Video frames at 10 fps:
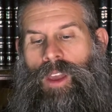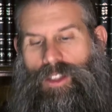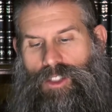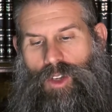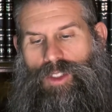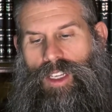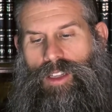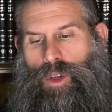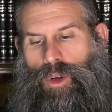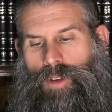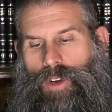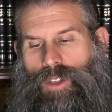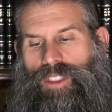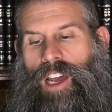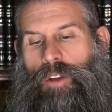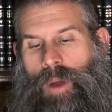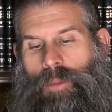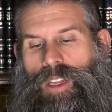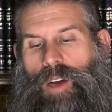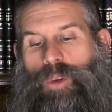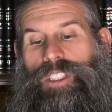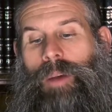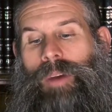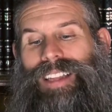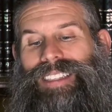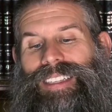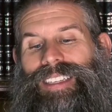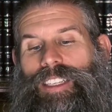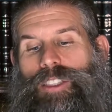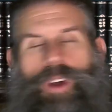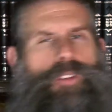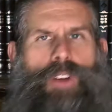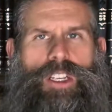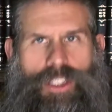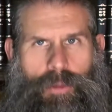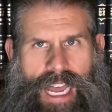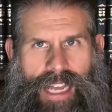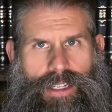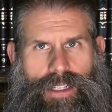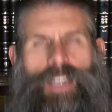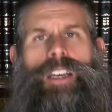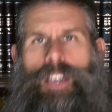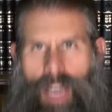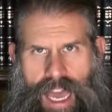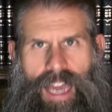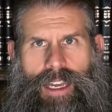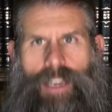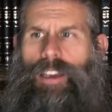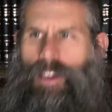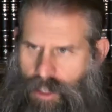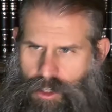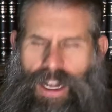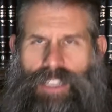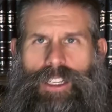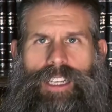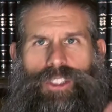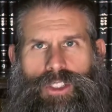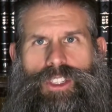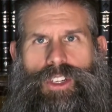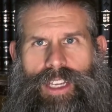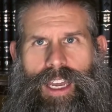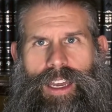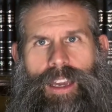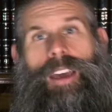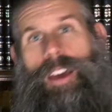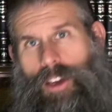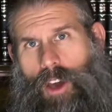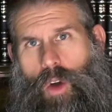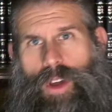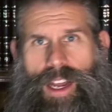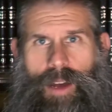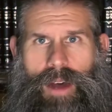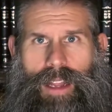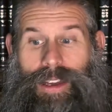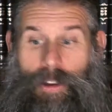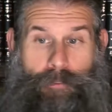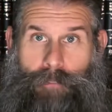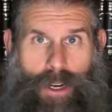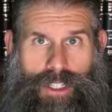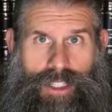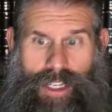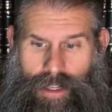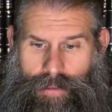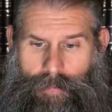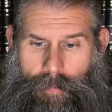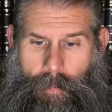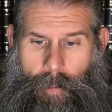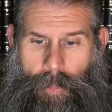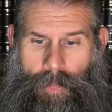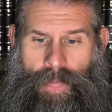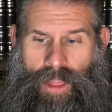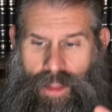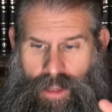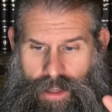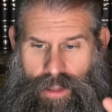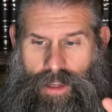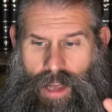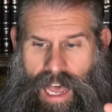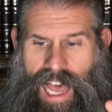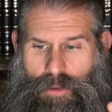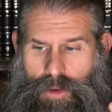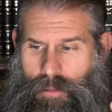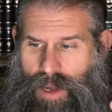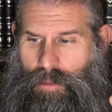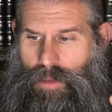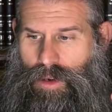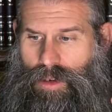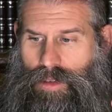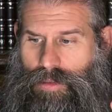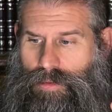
So said the Lord of hosts, I remember that which Amalek did to Israel. First command, hey, congratulations, you're king. Go get Amalek. First thing. I remember